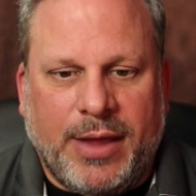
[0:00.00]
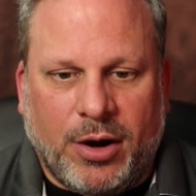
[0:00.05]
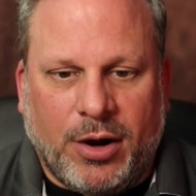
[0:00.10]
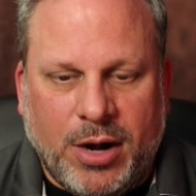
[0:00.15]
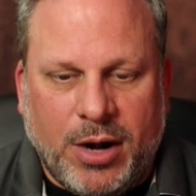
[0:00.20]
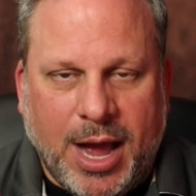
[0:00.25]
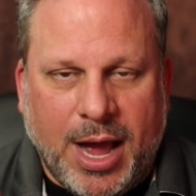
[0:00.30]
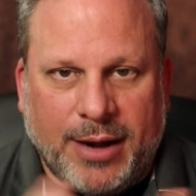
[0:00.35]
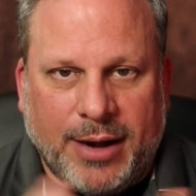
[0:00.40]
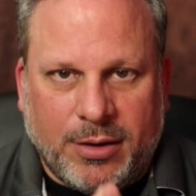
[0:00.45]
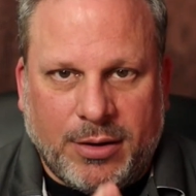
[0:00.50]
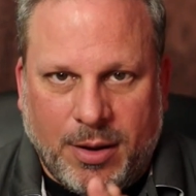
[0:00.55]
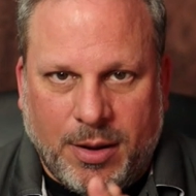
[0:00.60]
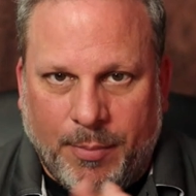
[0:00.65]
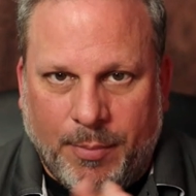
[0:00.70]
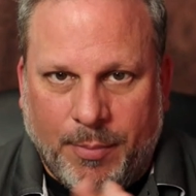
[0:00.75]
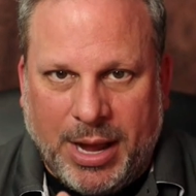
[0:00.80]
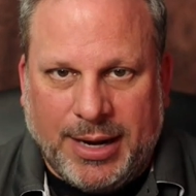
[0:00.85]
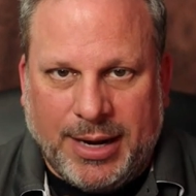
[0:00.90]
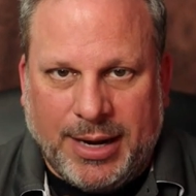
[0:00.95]
they are not
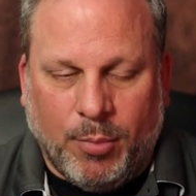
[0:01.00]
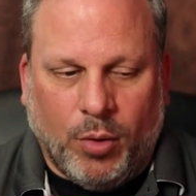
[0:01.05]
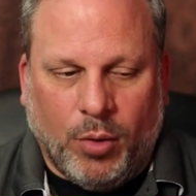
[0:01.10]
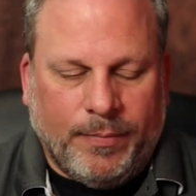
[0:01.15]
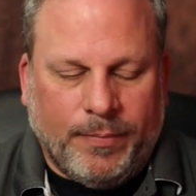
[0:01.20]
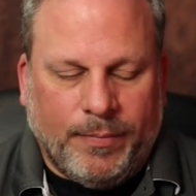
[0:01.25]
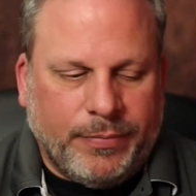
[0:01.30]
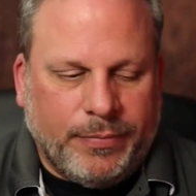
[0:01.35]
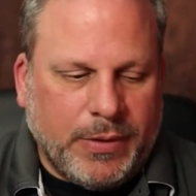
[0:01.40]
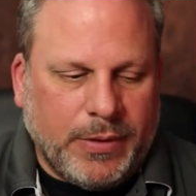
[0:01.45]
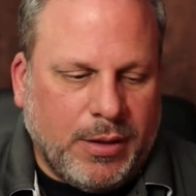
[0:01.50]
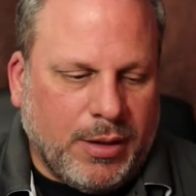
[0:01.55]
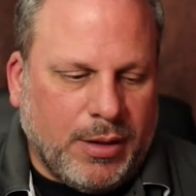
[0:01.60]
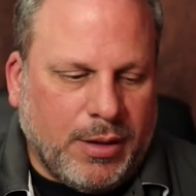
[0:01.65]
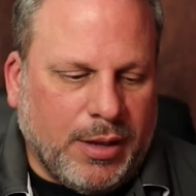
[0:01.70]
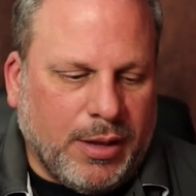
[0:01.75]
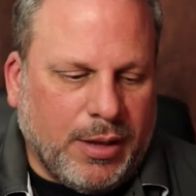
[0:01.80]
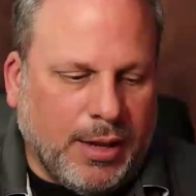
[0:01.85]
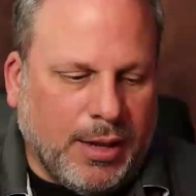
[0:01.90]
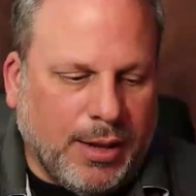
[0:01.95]
combinable
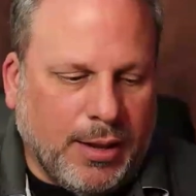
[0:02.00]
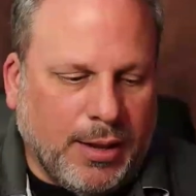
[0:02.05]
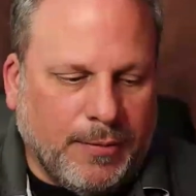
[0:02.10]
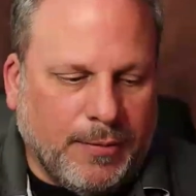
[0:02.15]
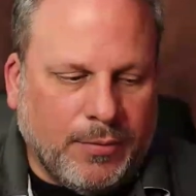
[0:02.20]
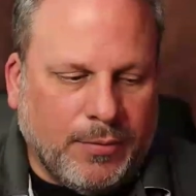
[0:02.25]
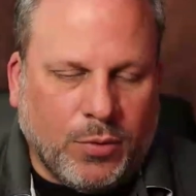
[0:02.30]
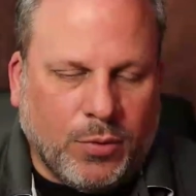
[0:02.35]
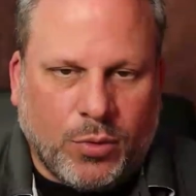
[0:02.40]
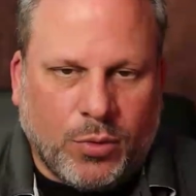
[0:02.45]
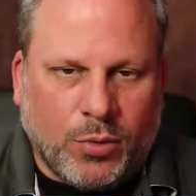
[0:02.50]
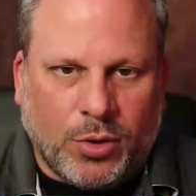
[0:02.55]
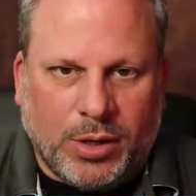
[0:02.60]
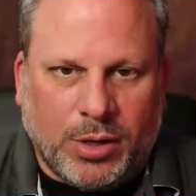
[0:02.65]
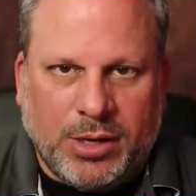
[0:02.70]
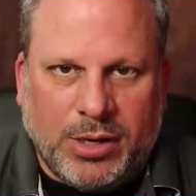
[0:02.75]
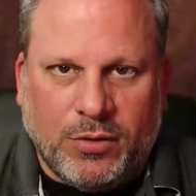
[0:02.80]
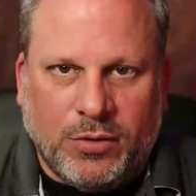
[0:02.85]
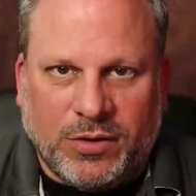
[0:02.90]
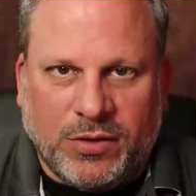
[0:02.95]

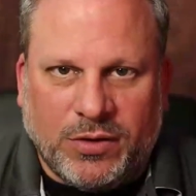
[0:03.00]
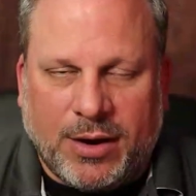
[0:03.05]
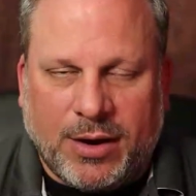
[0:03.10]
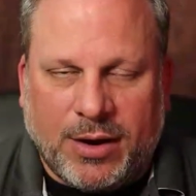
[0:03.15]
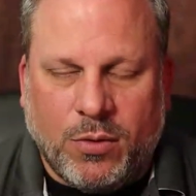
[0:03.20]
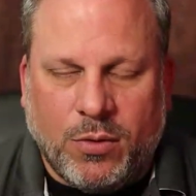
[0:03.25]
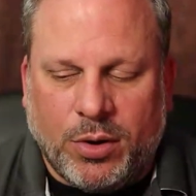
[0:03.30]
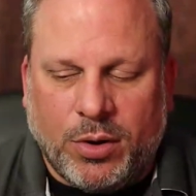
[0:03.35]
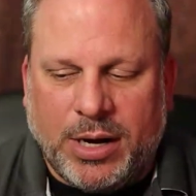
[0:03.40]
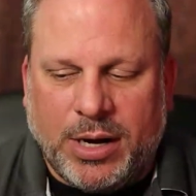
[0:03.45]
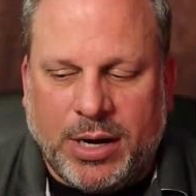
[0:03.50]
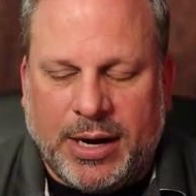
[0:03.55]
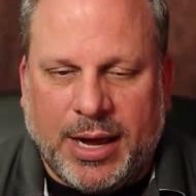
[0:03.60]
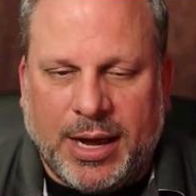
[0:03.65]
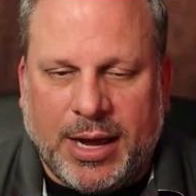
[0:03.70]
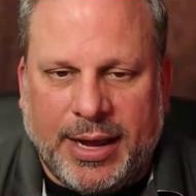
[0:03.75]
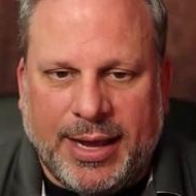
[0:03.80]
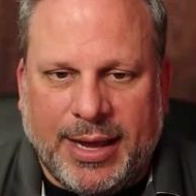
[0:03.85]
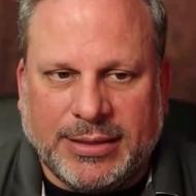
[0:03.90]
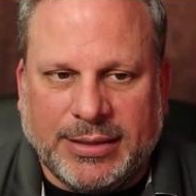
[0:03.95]
or using that coordinated
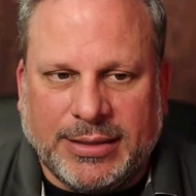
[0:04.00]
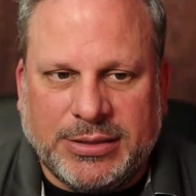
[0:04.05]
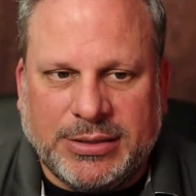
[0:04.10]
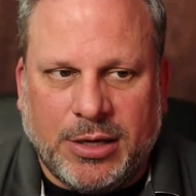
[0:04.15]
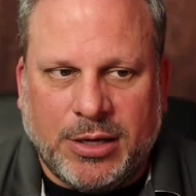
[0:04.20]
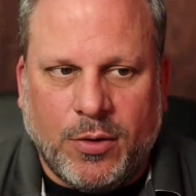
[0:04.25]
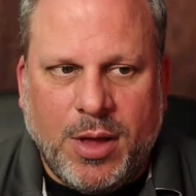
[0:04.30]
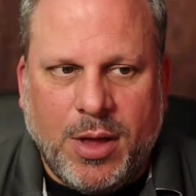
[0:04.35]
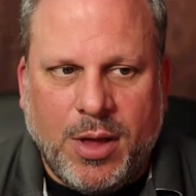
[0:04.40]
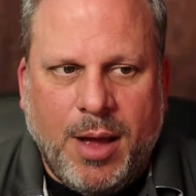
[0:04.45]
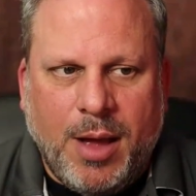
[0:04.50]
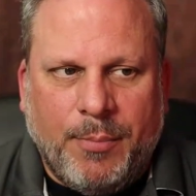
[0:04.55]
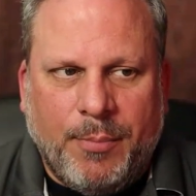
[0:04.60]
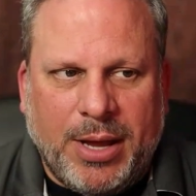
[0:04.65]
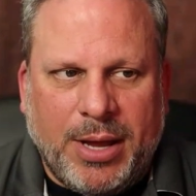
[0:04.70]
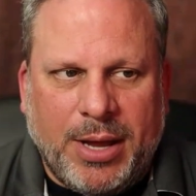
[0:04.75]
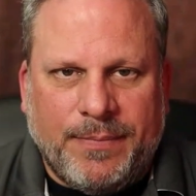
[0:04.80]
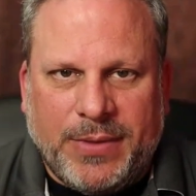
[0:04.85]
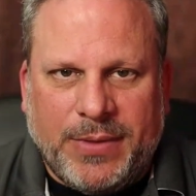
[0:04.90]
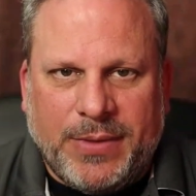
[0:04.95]
IS. So,
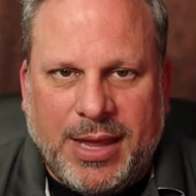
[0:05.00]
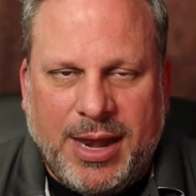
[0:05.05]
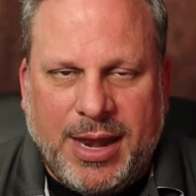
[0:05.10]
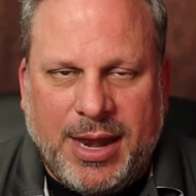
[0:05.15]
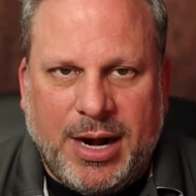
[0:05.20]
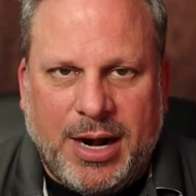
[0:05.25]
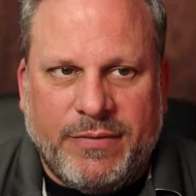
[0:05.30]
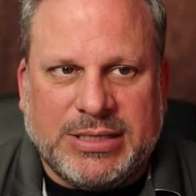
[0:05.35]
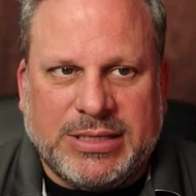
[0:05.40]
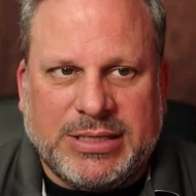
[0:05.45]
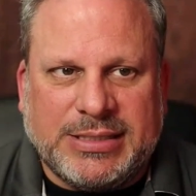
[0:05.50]
but in and of